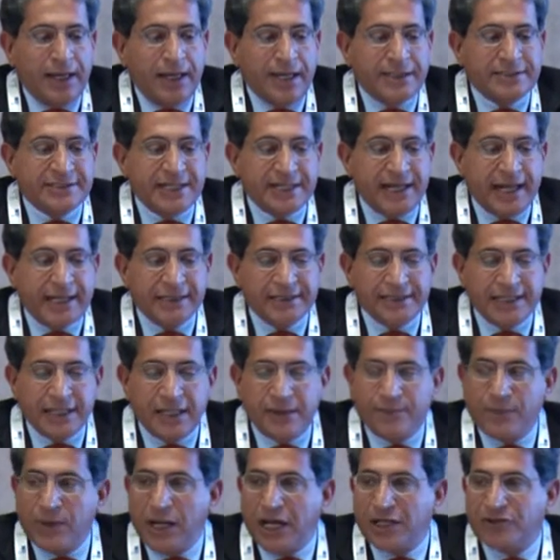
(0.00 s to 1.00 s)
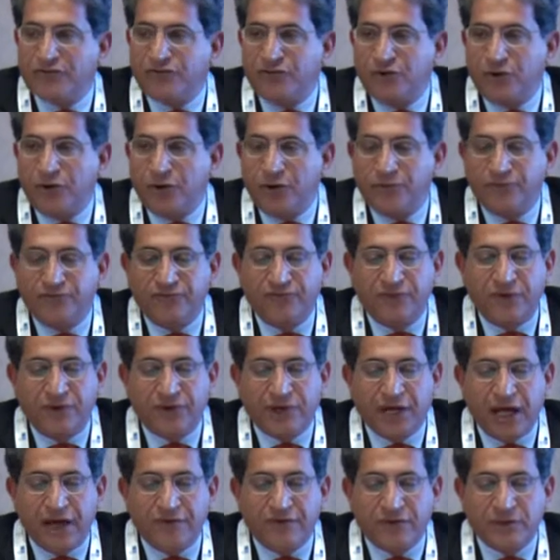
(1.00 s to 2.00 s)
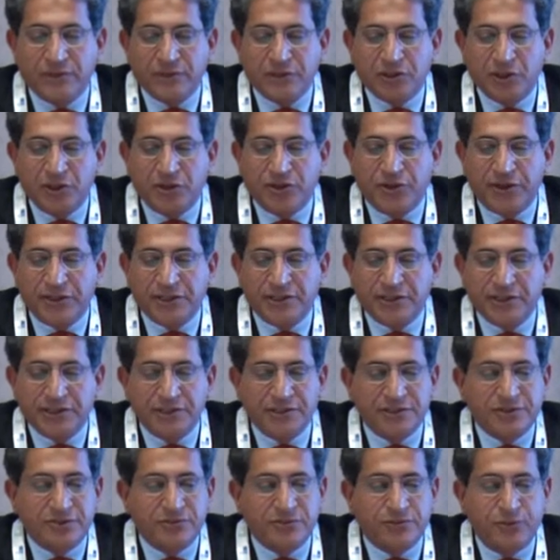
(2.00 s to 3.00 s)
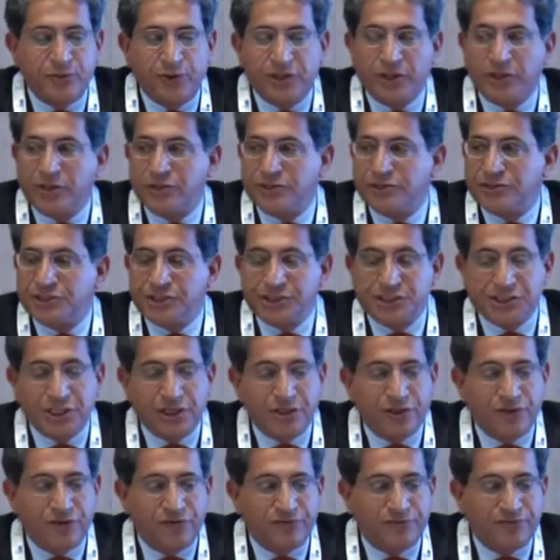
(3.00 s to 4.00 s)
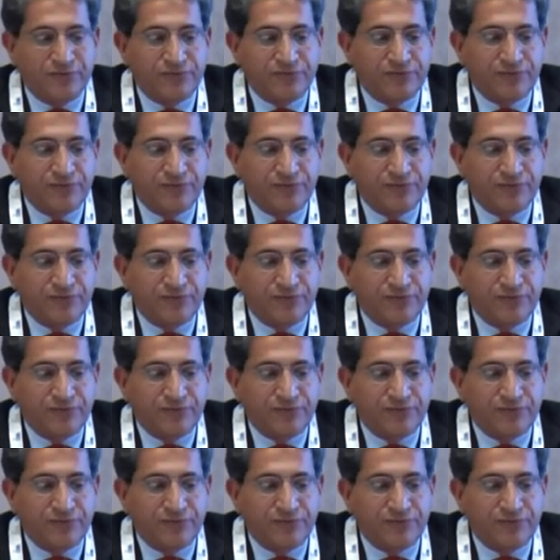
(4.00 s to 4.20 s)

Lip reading: It's an ideal platform for government authorities with concession of